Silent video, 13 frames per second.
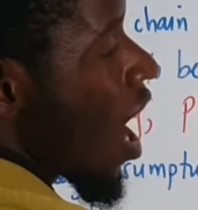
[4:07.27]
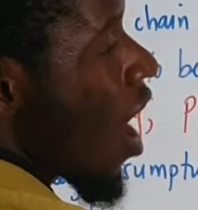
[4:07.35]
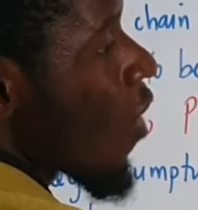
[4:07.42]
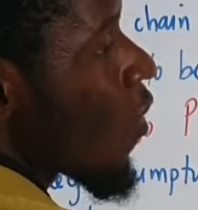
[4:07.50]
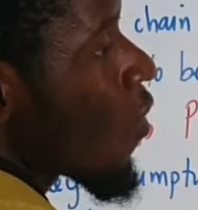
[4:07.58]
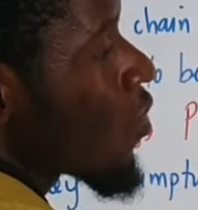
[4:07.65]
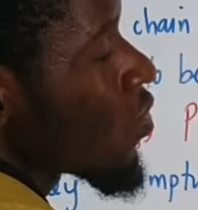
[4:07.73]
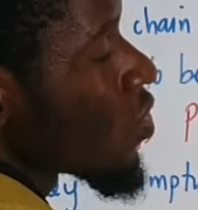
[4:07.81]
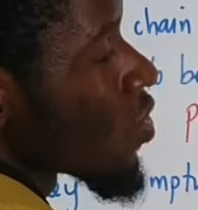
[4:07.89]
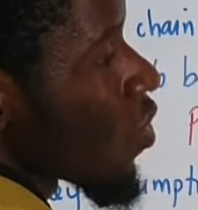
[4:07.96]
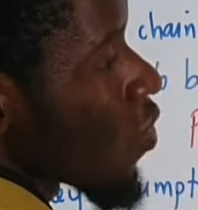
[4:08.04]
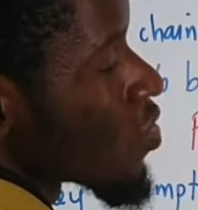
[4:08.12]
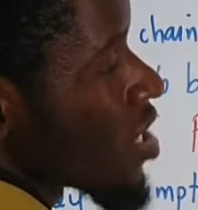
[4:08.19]
are all
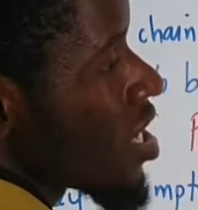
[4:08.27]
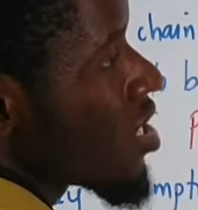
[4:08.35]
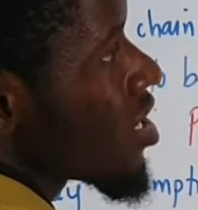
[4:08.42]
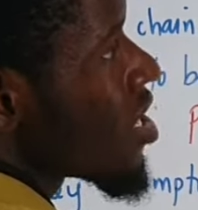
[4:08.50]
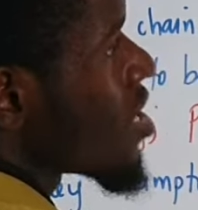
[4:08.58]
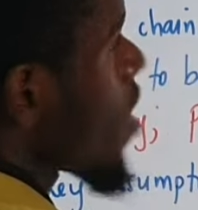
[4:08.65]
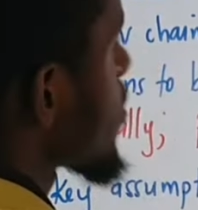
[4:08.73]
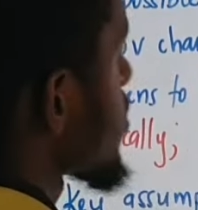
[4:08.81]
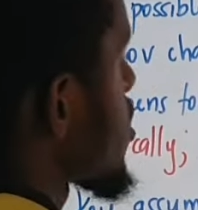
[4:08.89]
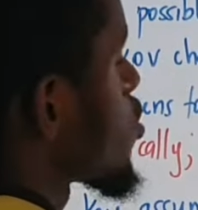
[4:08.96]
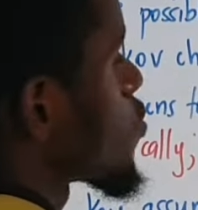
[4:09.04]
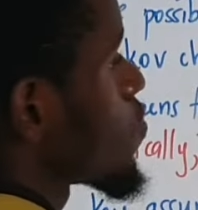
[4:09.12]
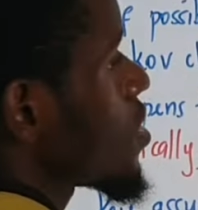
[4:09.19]
contained in our
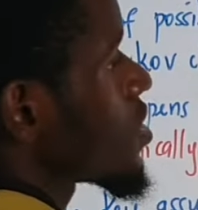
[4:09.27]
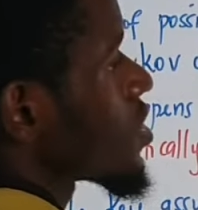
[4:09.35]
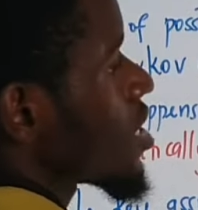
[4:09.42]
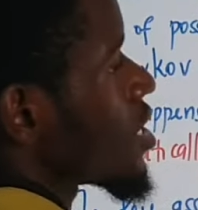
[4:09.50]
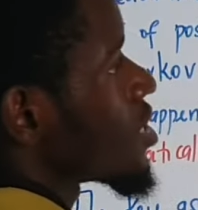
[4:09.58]
state space